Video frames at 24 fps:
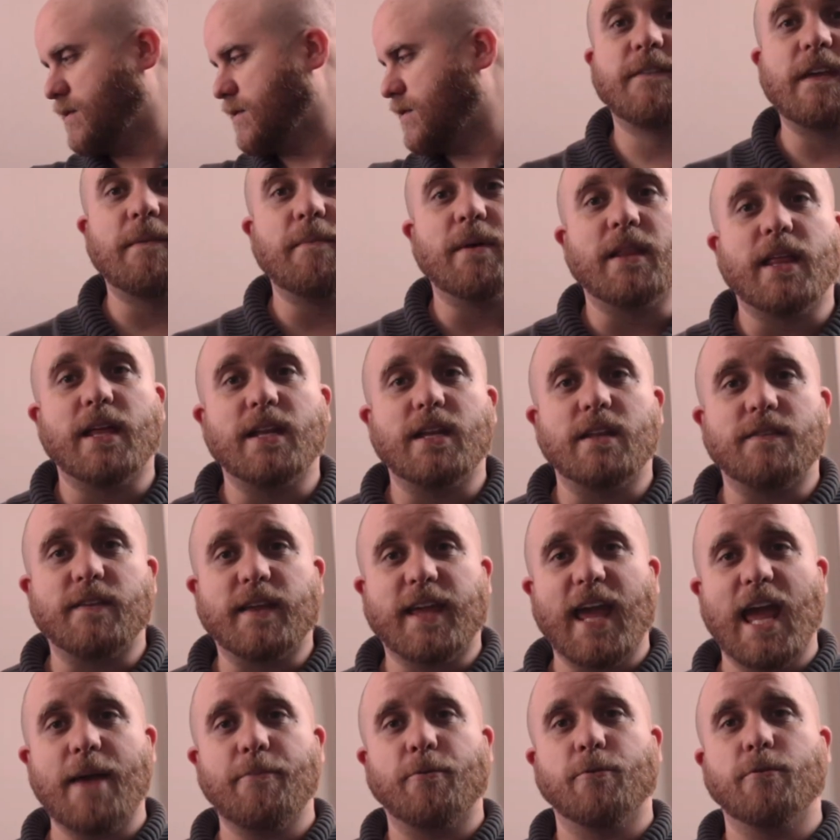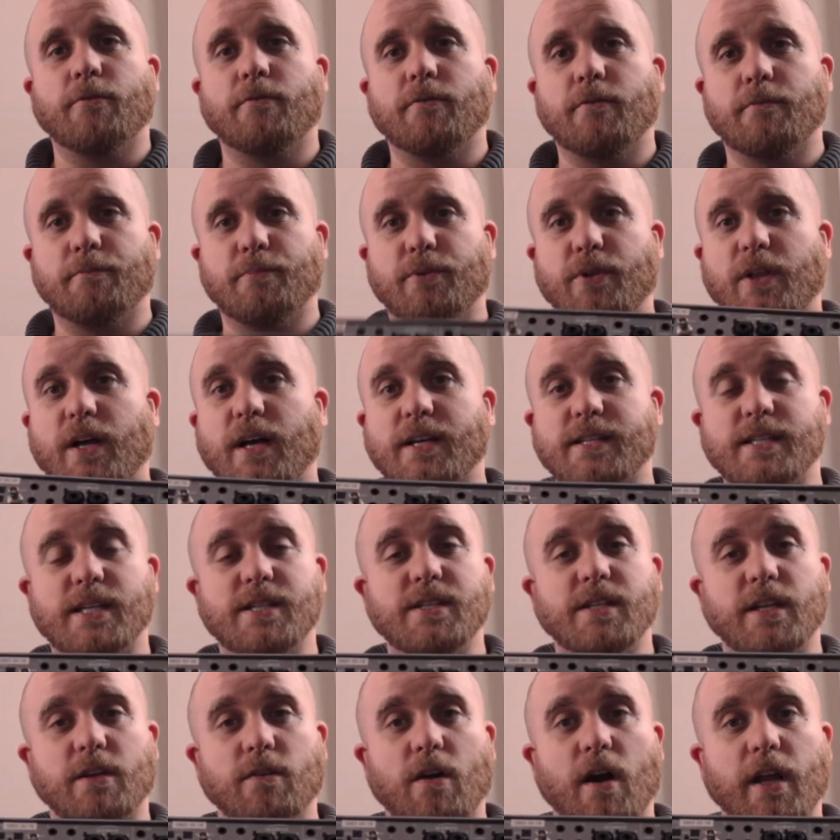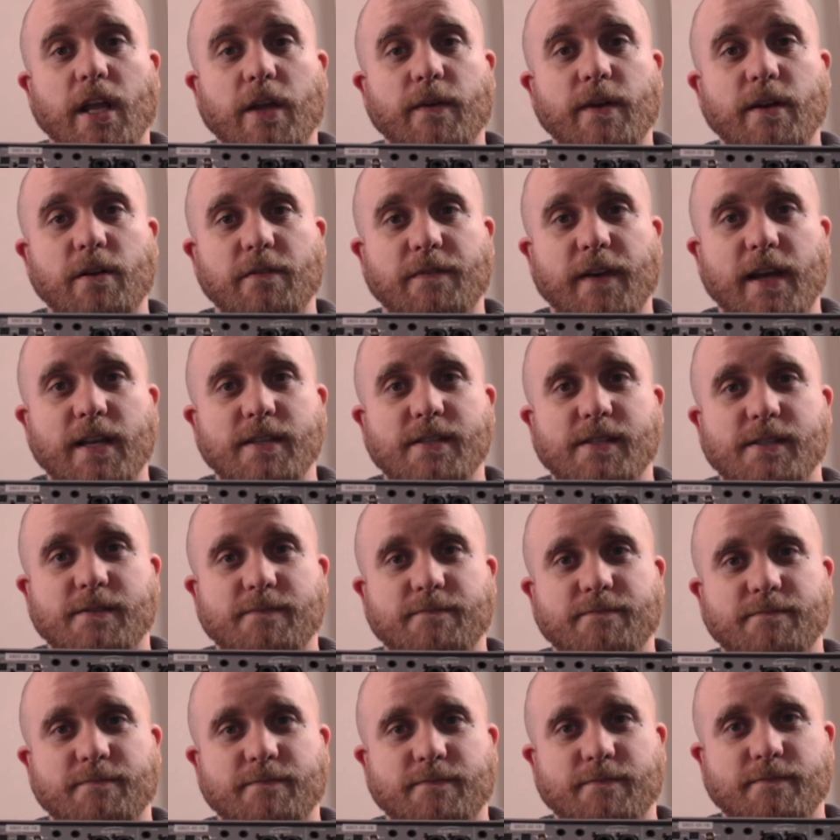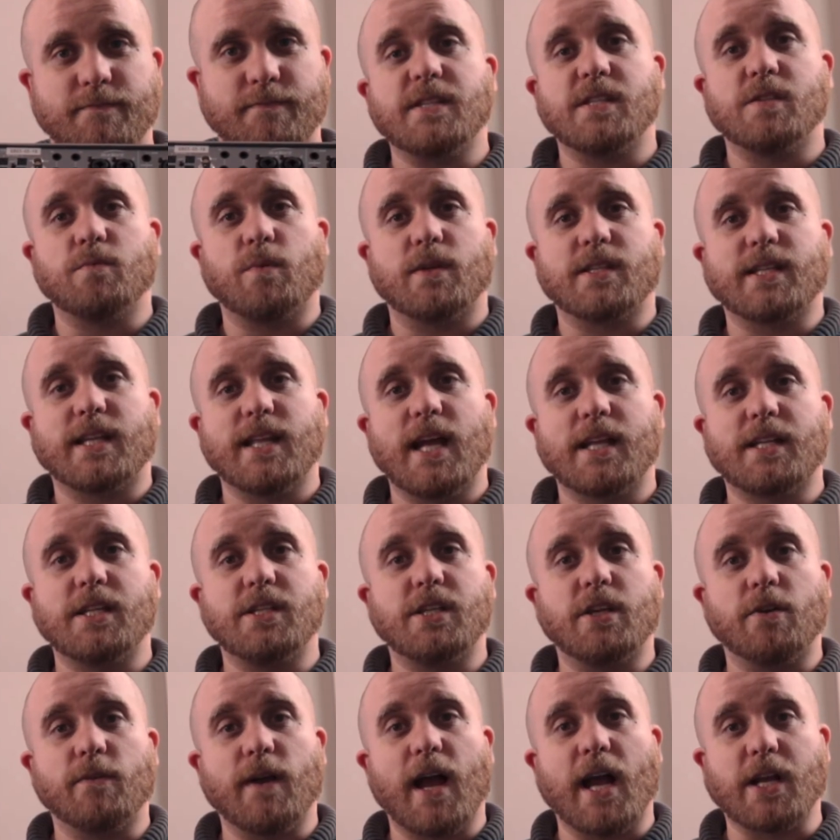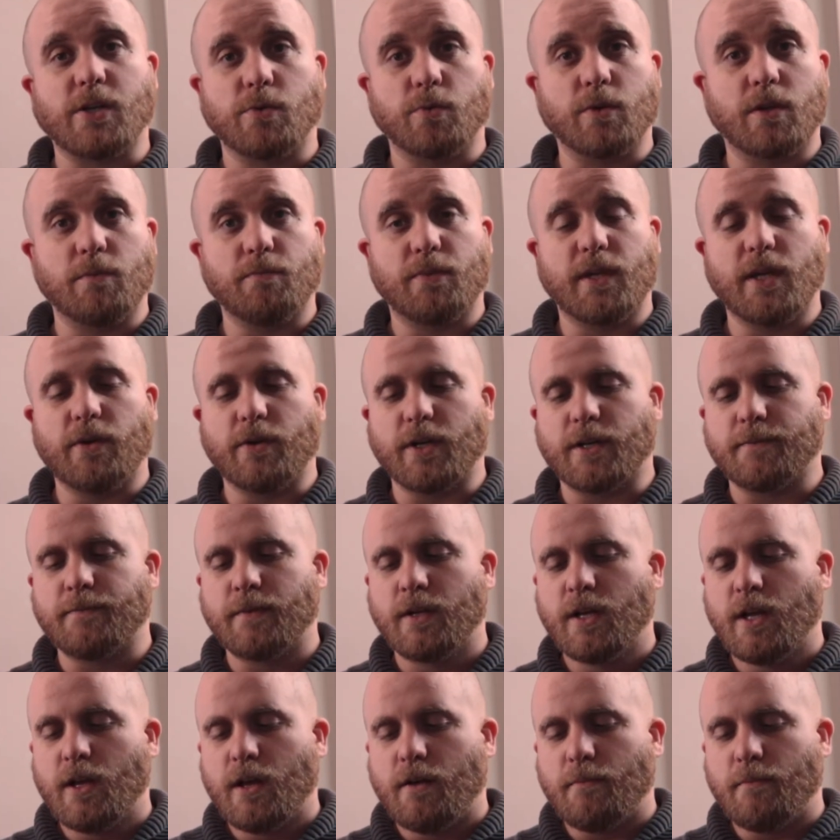The female end of the cable plugs into your audio interface. Interface is what's connected to your actual computer.